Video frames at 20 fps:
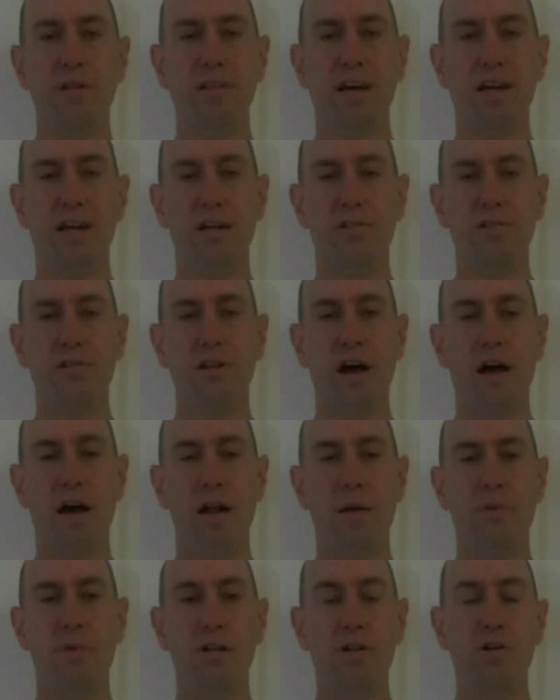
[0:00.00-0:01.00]
that he is
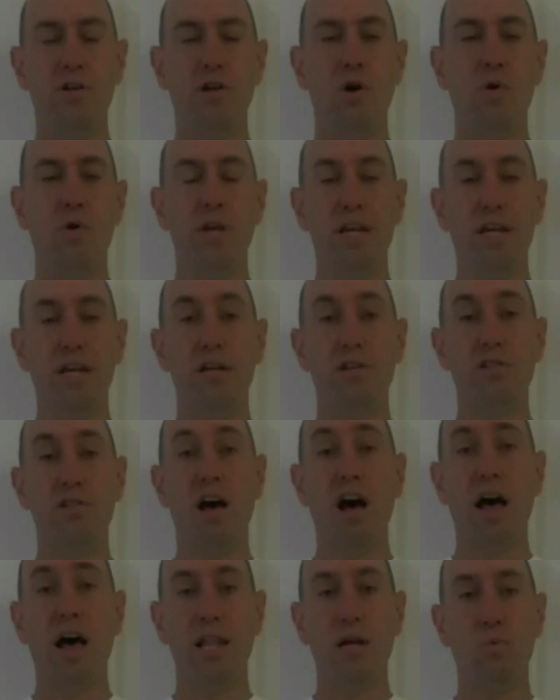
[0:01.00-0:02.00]
not. I mean, you know, he is
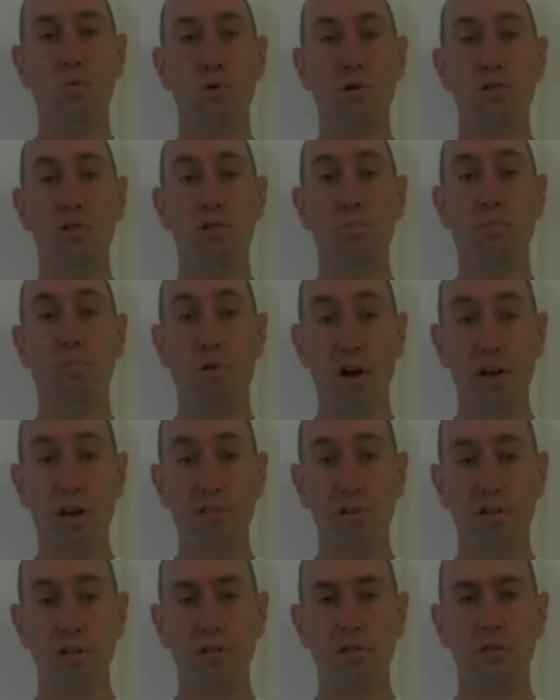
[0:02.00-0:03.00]
Hollywood's
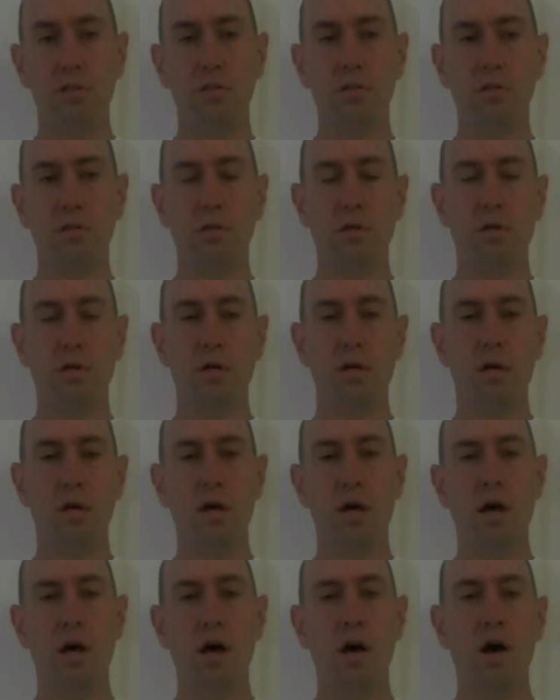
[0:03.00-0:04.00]
president.
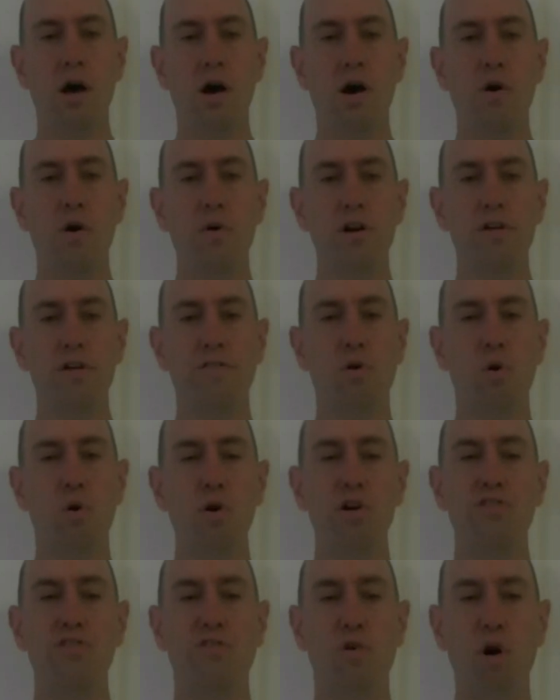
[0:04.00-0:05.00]
Oh, and of
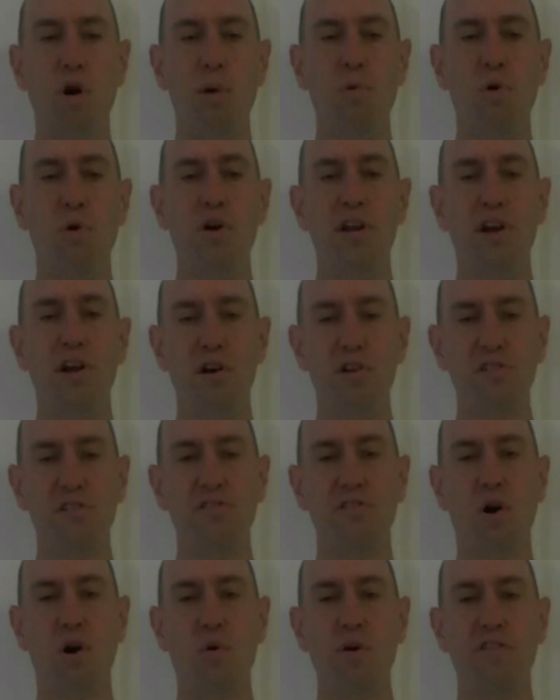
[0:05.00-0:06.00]
course, four more years
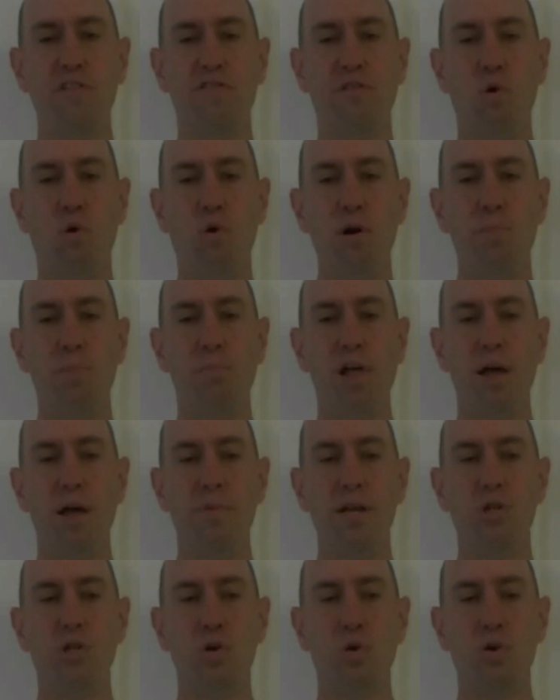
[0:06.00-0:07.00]
of going forward
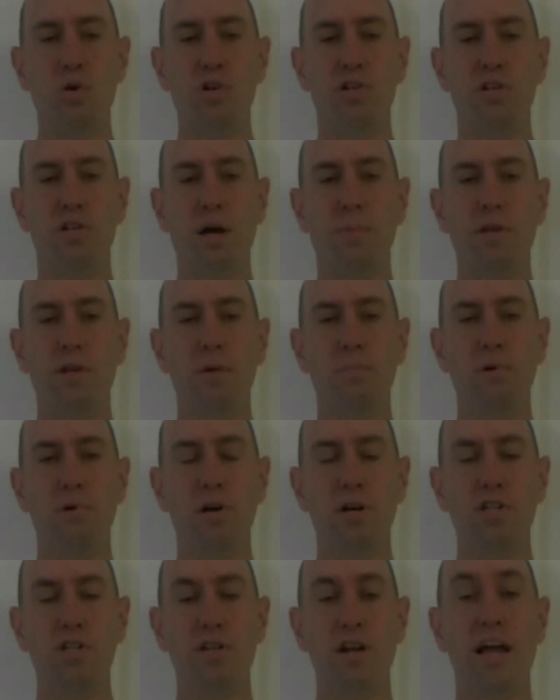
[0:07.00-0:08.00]
blaming George W.
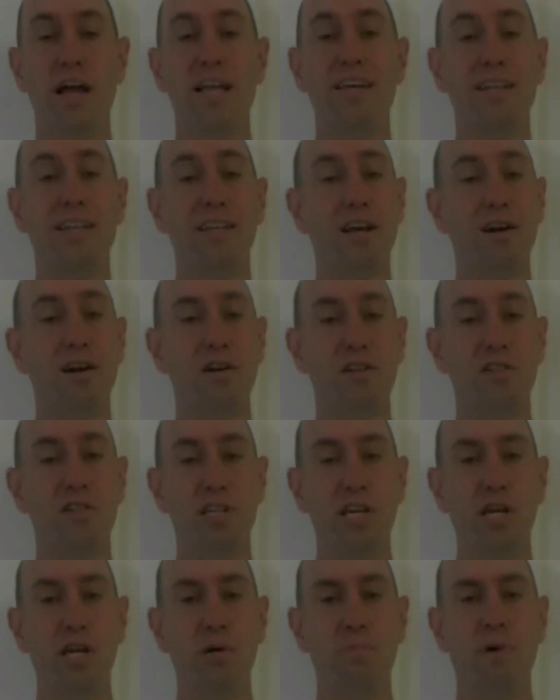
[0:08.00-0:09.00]
Bush, and I can
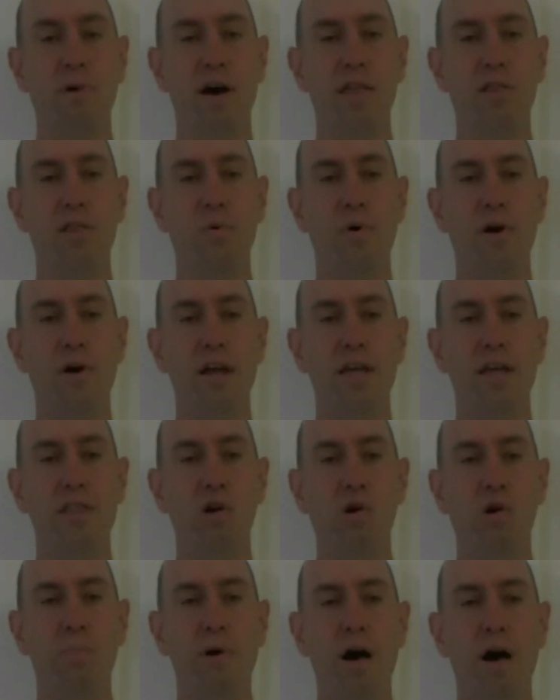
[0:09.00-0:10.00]
guarantee you, by the way, the
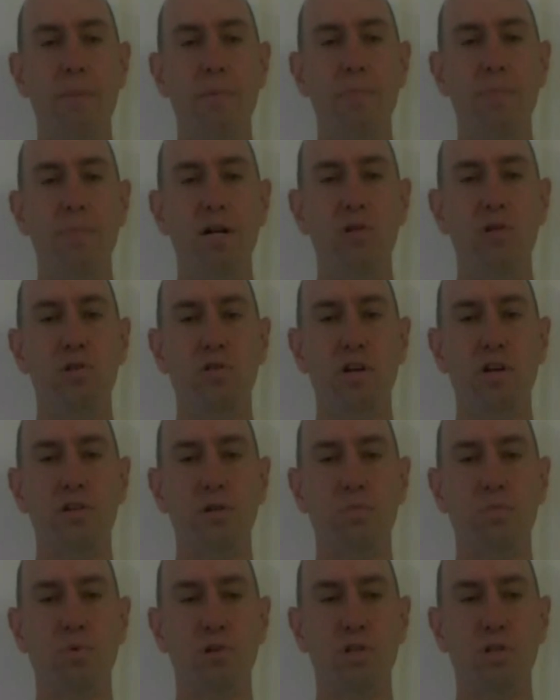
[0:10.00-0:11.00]
Obama
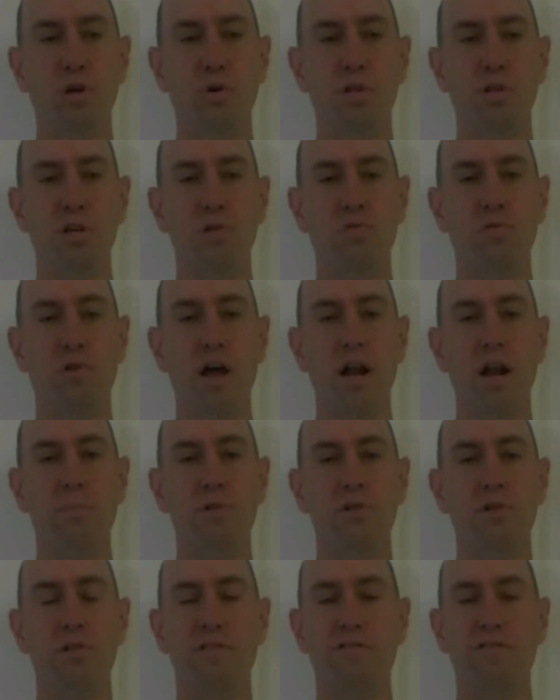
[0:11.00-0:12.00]
administration will do this right up
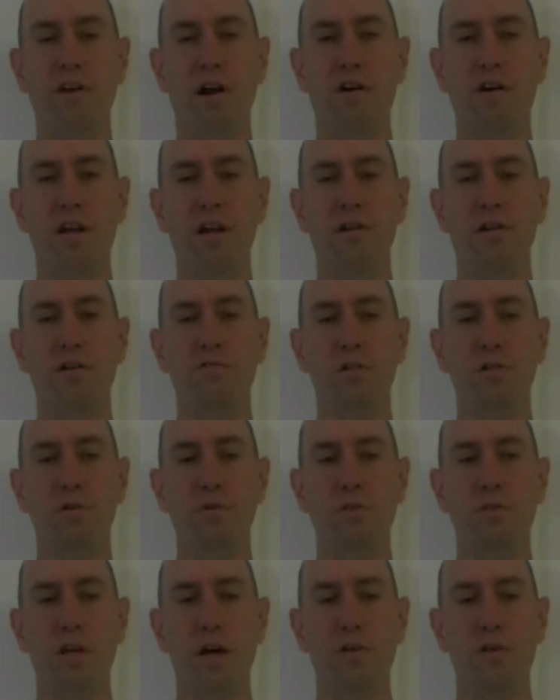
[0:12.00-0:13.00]
until the very end of
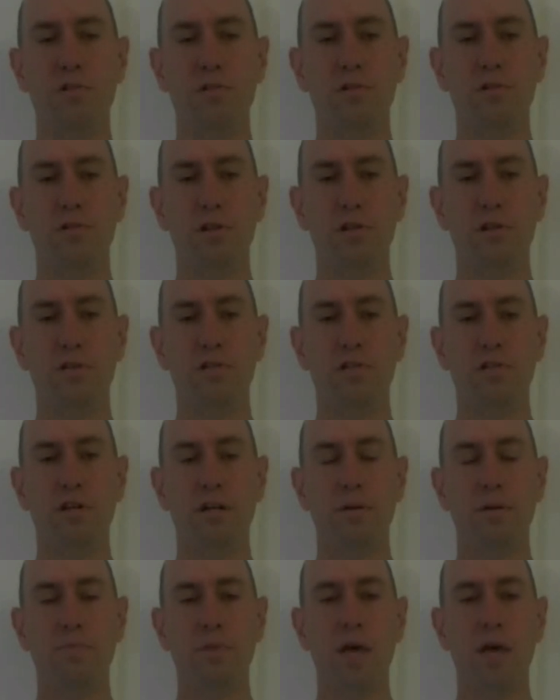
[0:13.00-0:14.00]
2016.